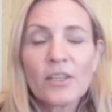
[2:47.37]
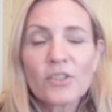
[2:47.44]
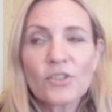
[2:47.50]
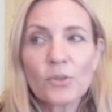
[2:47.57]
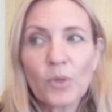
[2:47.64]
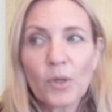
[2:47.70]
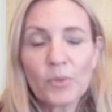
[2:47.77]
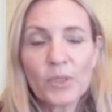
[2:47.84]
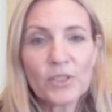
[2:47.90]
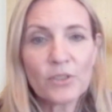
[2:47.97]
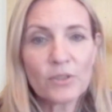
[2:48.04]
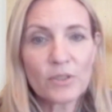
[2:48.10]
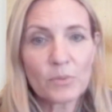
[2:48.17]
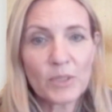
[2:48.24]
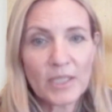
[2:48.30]
So what we do
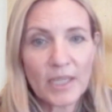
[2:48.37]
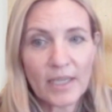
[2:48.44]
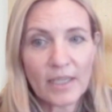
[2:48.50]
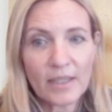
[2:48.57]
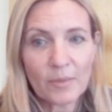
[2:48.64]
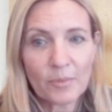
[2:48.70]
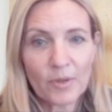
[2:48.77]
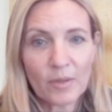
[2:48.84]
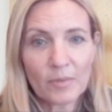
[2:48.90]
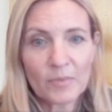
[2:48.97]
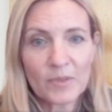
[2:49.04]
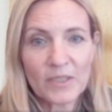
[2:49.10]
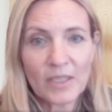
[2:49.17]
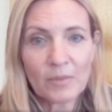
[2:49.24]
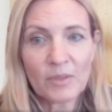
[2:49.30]
is we take that problem
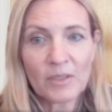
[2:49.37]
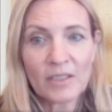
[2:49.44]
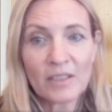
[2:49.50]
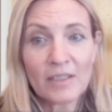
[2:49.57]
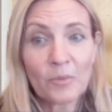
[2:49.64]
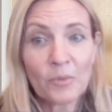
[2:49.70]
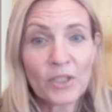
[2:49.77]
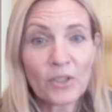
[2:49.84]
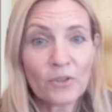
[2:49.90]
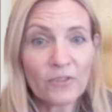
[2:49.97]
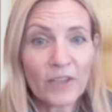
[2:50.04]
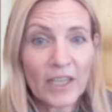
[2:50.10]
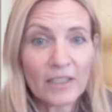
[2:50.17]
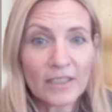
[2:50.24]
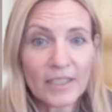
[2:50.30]
statement and then we go
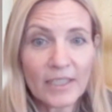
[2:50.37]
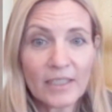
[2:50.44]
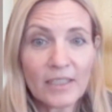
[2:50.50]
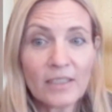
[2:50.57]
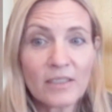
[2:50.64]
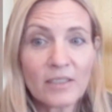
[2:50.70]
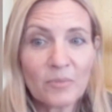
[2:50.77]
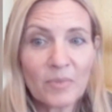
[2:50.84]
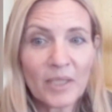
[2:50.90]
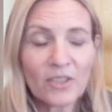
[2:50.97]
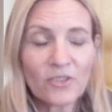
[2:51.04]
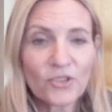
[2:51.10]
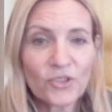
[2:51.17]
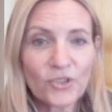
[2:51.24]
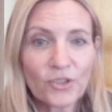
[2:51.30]
validate it to
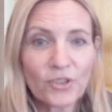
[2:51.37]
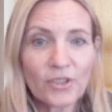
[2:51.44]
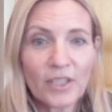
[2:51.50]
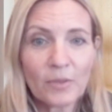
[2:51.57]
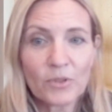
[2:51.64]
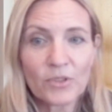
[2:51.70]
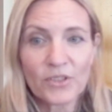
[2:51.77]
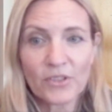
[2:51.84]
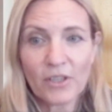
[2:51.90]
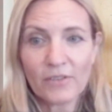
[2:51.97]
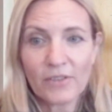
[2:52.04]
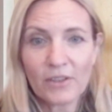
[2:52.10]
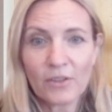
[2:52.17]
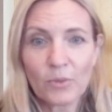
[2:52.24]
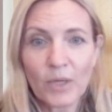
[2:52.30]
make sure that we're
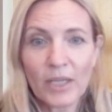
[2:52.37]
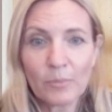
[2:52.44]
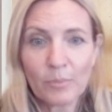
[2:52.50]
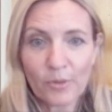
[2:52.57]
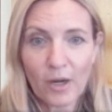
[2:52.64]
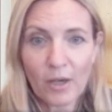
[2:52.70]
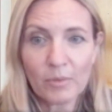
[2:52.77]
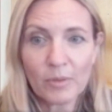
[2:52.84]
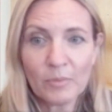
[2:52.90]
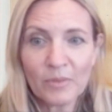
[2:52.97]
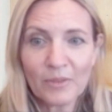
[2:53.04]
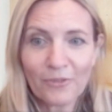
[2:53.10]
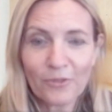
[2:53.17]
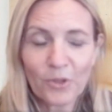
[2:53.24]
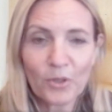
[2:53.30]
solving the right problem
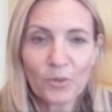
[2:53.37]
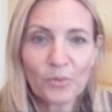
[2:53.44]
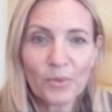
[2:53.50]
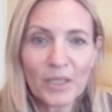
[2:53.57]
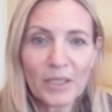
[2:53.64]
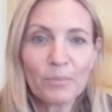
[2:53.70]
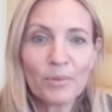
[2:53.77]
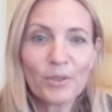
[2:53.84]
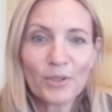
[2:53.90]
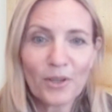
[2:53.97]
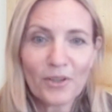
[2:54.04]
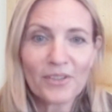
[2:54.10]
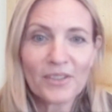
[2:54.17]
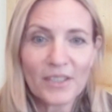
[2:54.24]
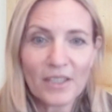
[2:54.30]
before we put
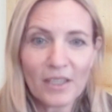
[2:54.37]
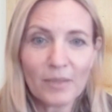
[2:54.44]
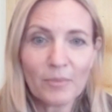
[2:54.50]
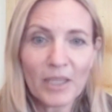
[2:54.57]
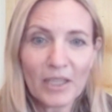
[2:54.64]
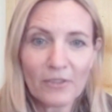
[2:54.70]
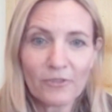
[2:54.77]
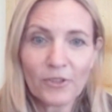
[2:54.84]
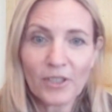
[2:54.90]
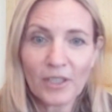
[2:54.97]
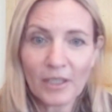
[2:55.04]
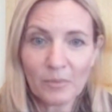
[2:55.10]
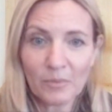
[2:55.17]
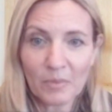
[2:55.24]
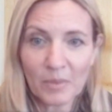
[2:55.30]
all the time, effort,
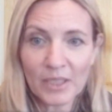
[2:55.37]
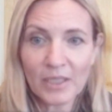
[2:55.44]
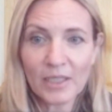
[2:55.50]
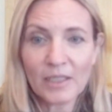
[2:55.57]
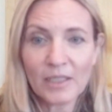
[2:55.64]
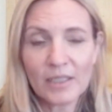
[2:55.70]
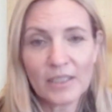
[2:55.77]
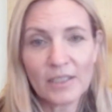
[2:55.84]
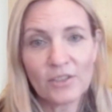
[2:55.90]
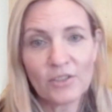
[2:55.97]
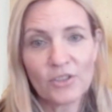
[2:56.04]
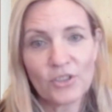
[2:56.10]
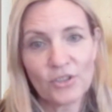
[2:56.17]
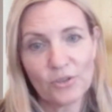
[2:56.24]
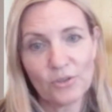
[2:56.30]
and money
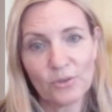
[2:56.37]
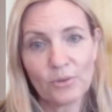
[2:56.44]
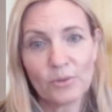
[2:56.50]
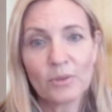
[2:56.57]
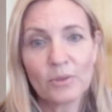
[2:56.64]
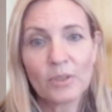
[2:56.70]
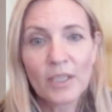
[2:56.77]
into